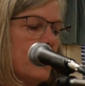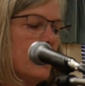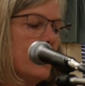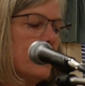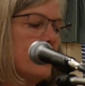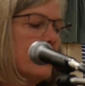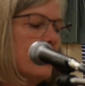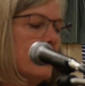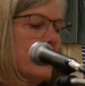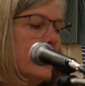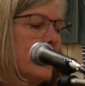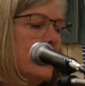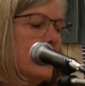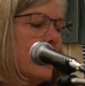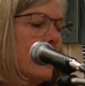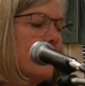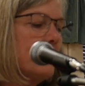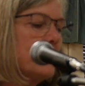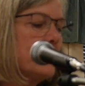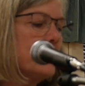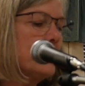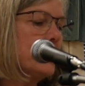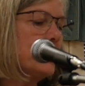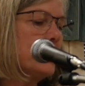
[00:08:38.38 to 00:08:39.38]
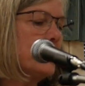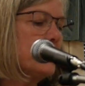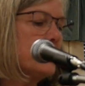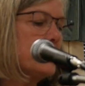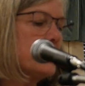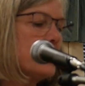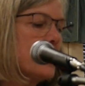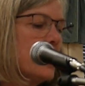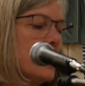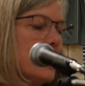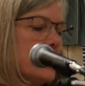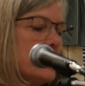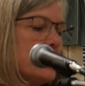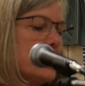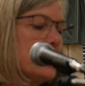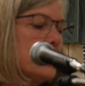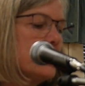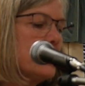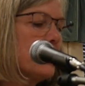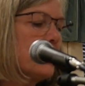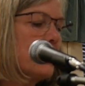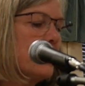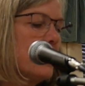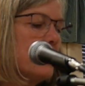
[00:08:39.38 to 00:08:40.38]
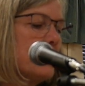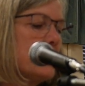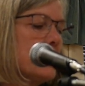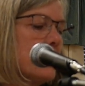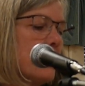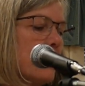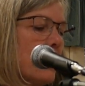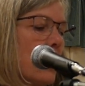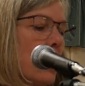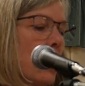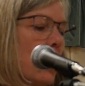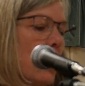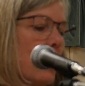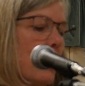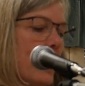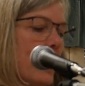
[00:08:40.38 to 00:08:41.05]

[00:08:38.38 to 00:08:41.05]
In the late afternoons, she took them to the coal